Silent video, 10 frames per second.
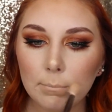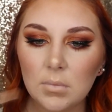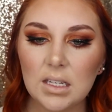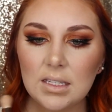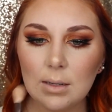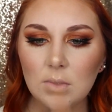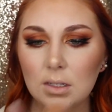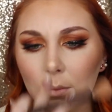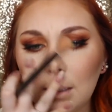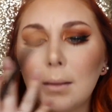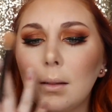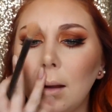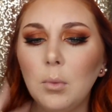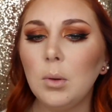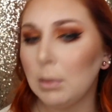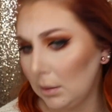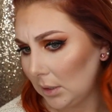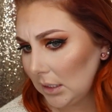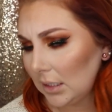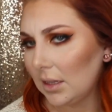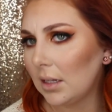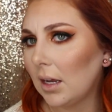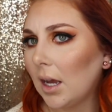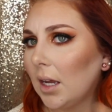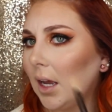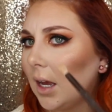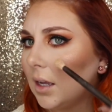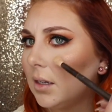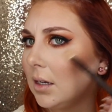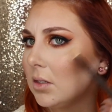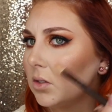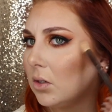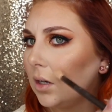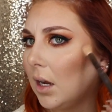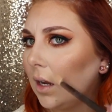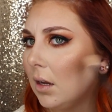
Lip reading: This seems to be a lot more pigmented than I had yesterday.